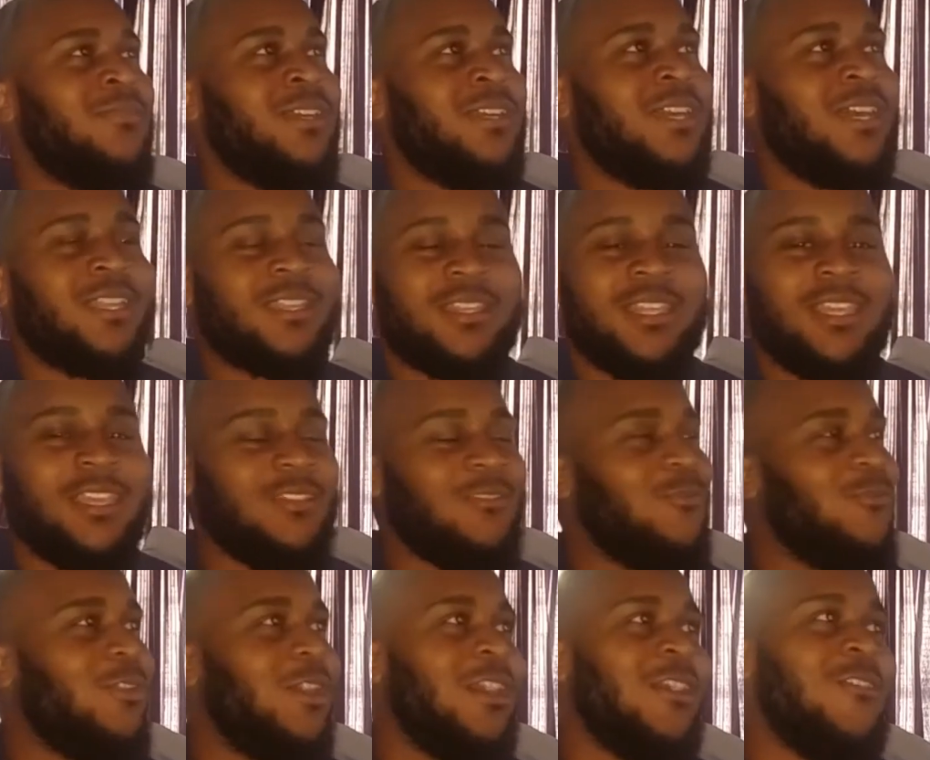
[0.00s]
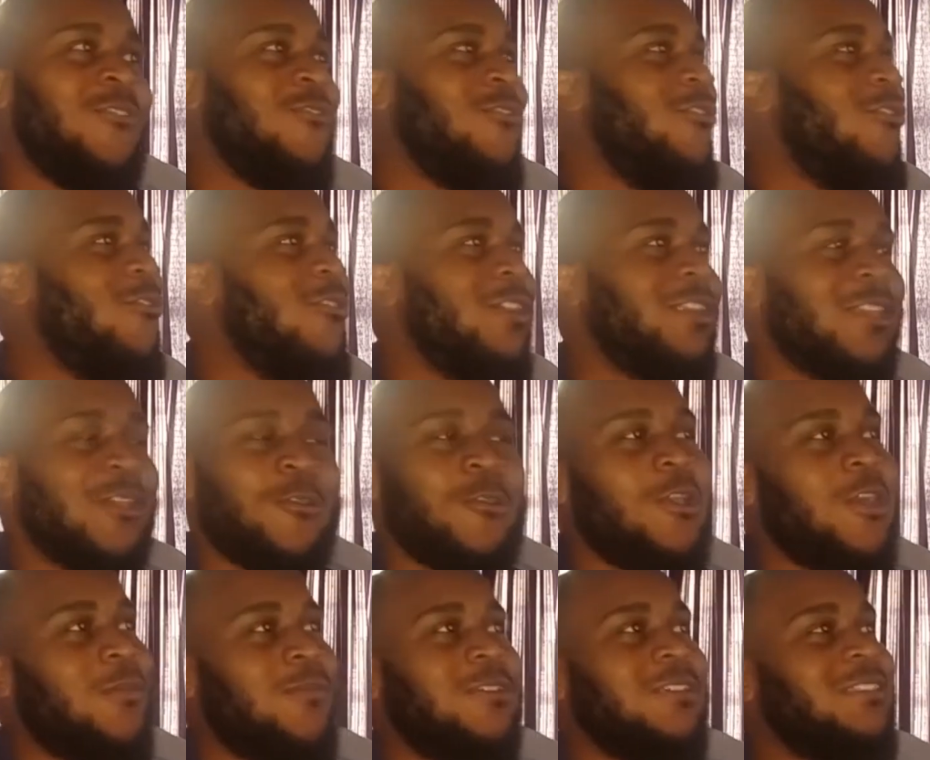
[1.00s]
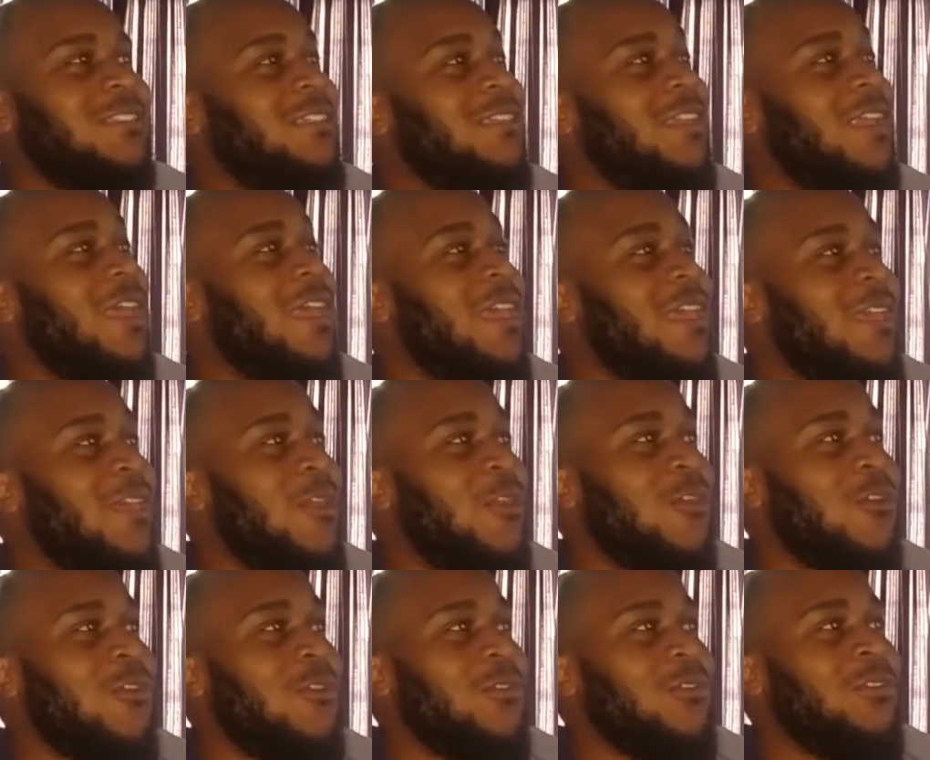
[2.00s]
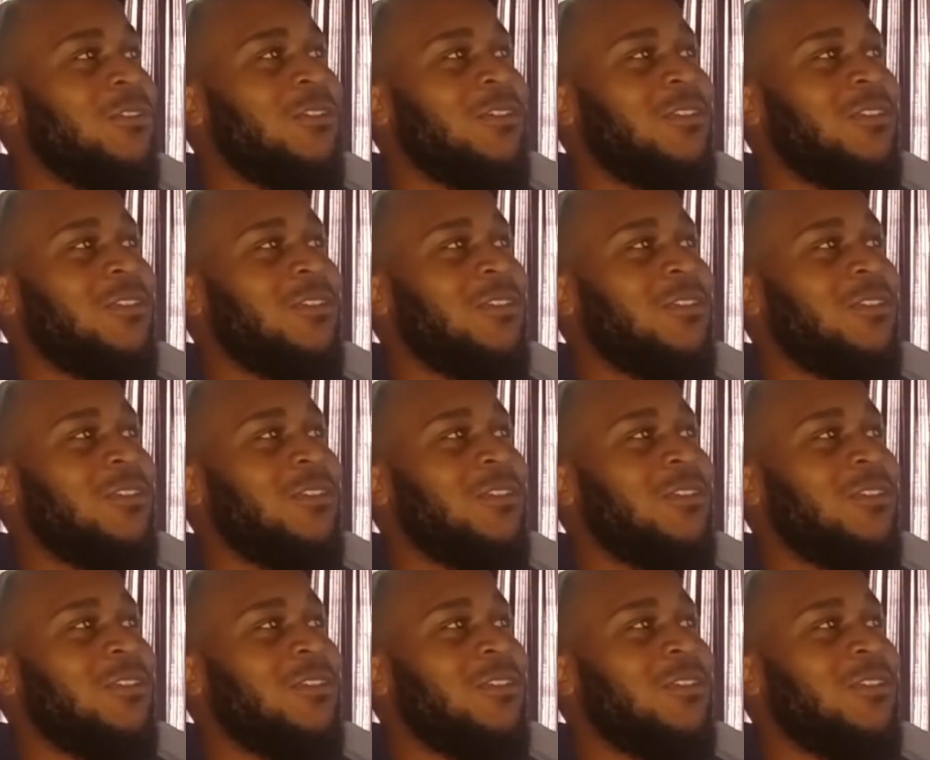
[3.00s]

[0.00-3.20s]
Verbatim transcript: but I think I don't know. I think we almost hit the end though.